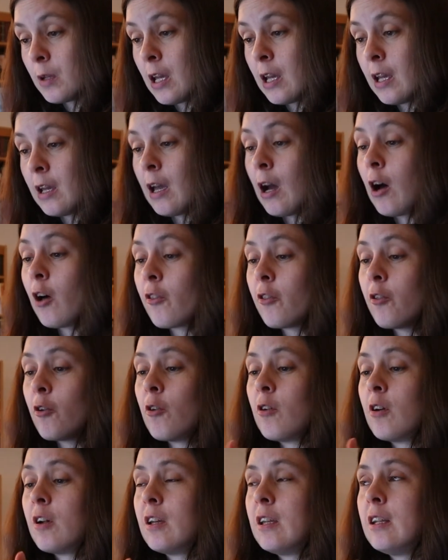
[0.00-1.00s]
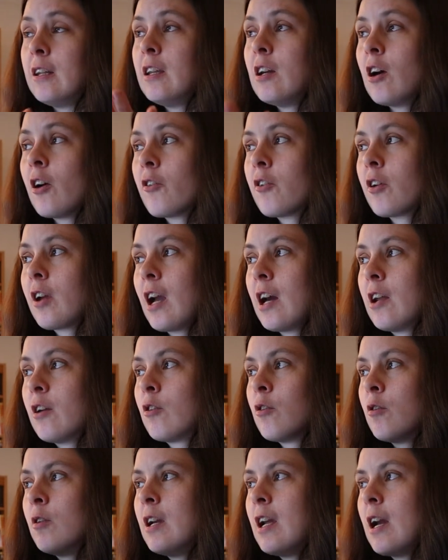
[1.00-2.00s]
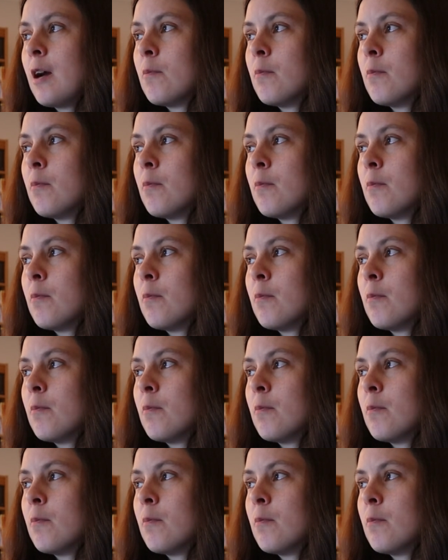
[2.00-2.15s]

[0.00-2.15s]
In the other category,